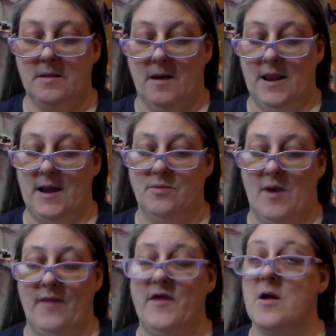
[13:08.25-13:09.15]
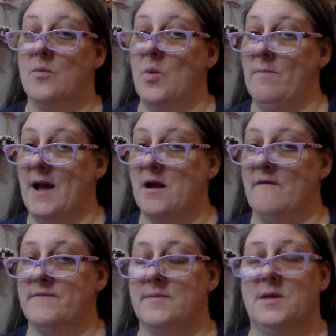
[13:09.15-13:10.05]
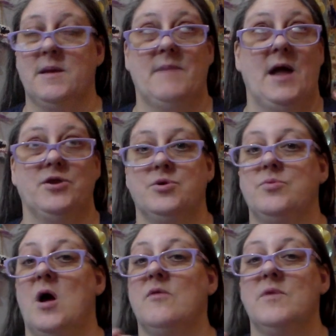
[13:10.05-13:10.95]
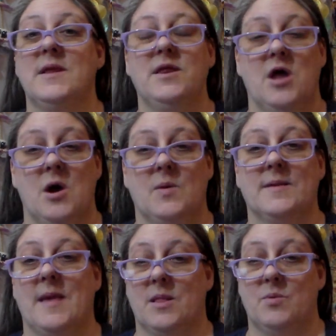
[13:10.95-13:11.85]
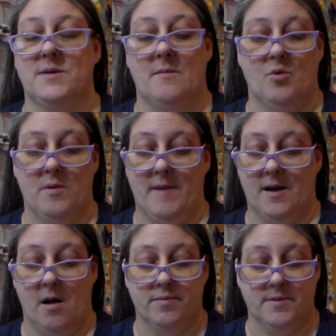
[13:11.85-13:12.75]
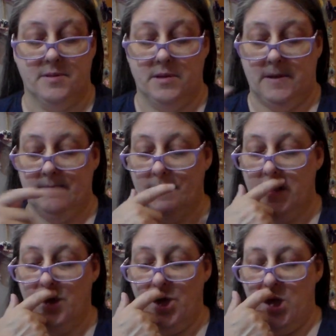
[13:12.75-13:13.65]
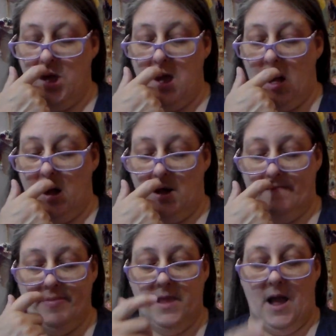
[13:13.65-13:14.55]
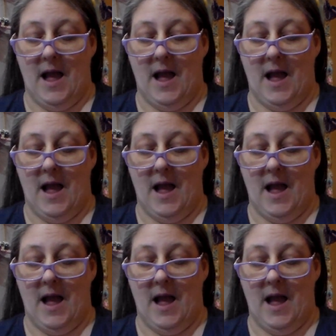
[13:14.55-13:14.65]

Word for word: So I laid right there and went back off to sleep. I do not really know exactly what time I went back off to sleep. Um,